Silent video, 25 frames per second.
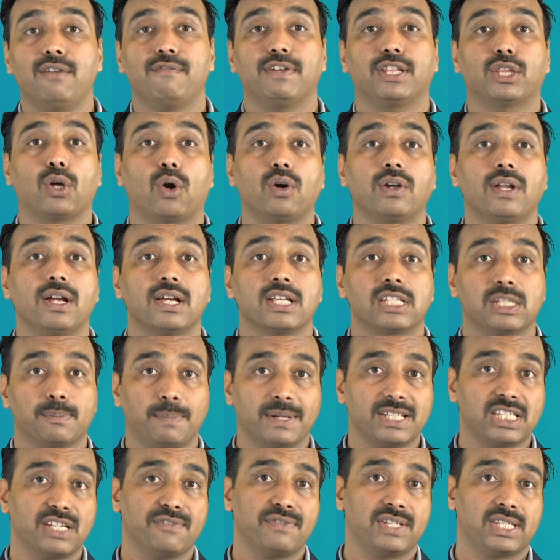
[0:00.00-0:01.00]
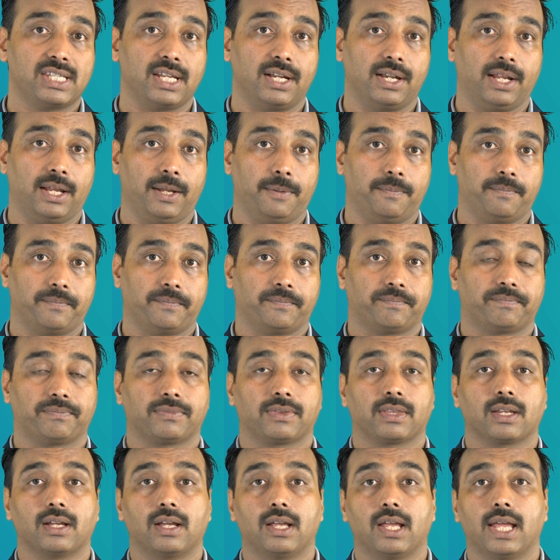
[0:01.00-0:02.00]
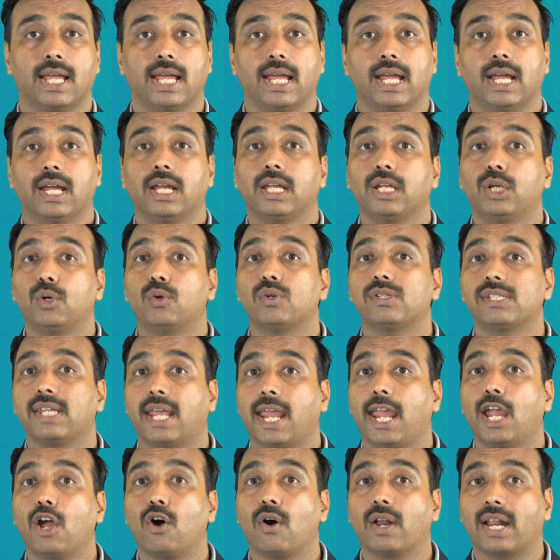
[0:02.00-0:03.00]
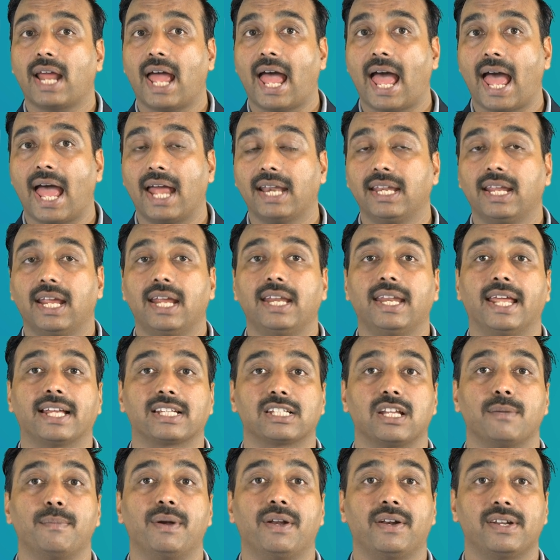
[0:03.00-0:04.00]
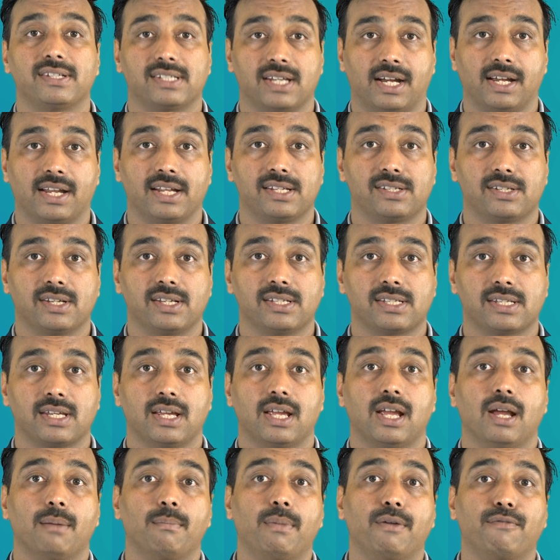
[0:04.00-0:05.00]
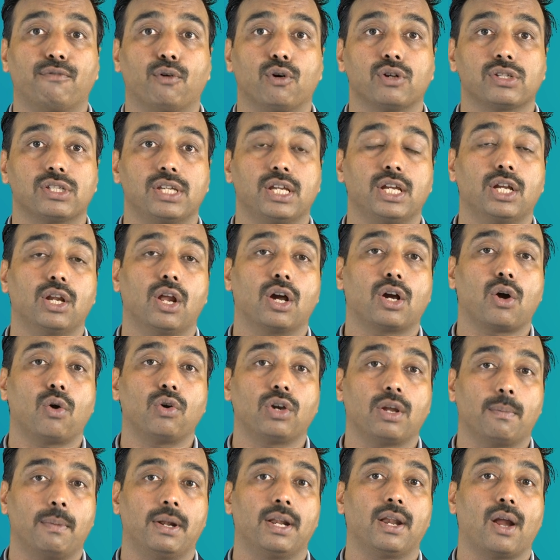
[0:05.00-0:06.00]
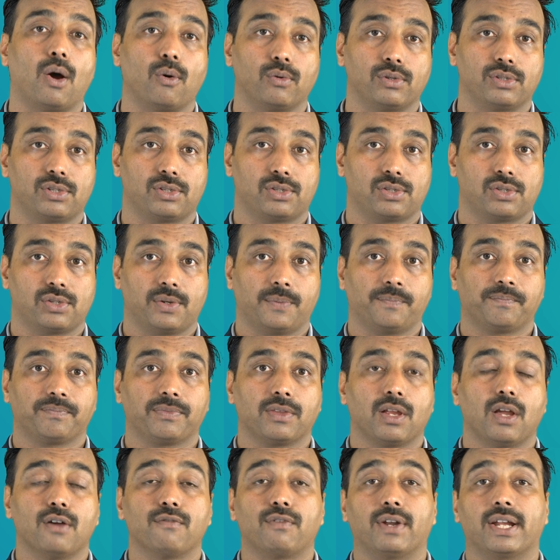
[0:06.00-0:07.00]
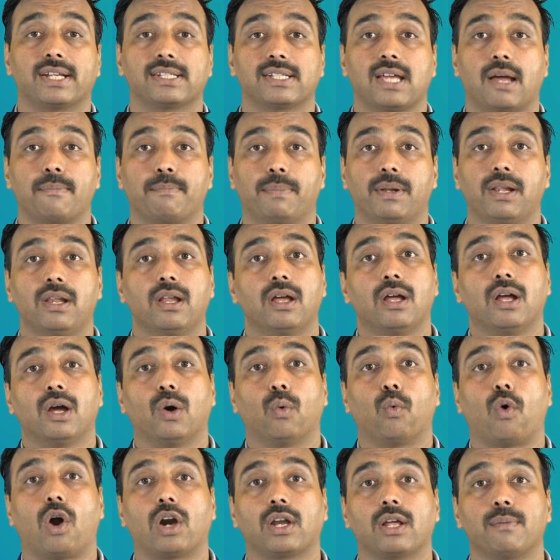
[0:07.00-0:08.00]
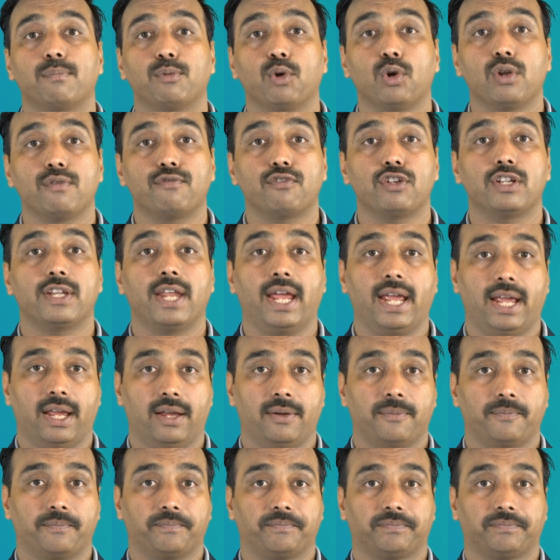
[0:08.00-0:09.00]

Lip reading: without specificity. Use a or an in exclamatory sentences before singular countable nouns. For example, what a beautiful day.